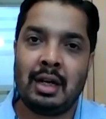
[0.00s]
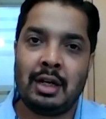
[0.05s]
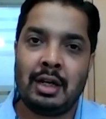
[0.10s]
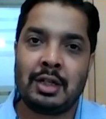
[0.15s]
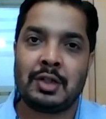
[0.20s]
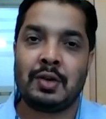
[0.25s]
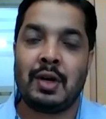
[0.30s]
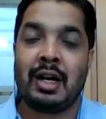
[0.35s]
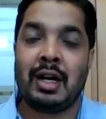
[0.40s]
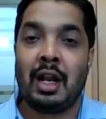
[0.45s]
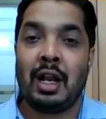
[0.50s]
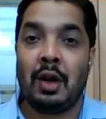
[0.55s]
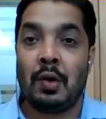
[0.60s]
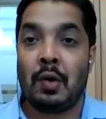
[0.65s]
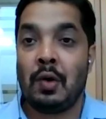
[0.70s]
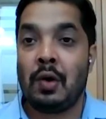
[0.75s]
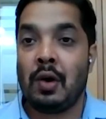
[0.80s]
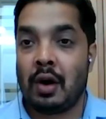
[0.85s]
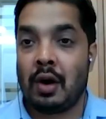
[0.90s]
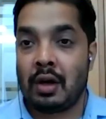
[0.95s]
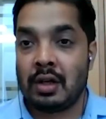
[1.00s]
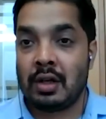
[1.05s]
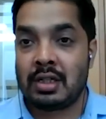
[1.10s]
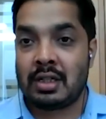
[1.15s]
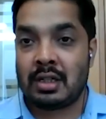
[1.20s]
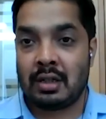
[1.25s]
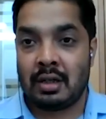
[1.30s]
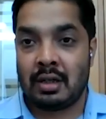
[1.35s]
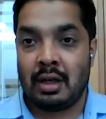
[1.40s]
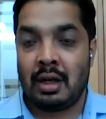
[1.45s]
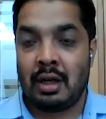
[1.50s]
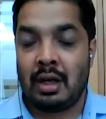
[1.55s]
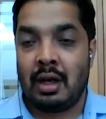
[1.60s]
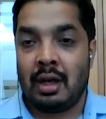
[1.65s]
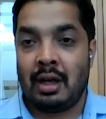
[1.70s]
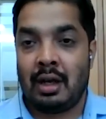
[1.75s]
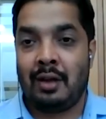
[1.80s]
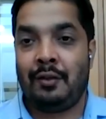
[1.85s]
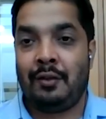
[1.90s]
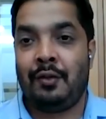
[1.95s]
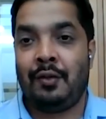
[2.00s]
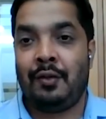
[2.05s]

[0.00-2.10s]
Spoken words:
So at a low cost, if